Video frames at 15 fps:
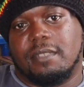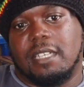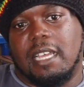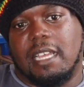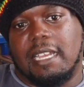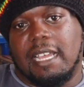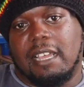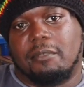
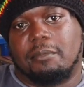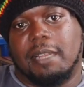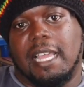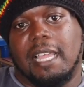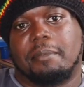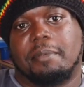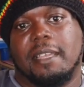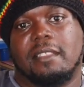now
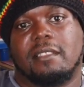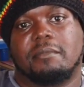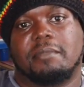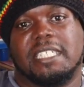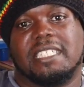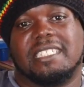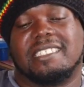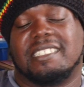Black Panther
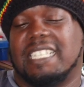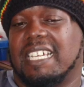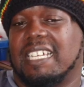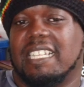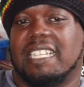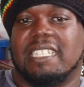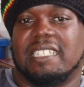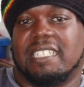being the
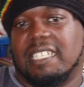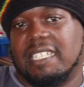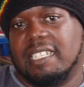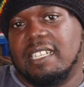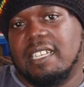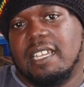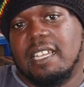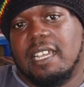second, and
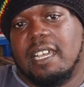then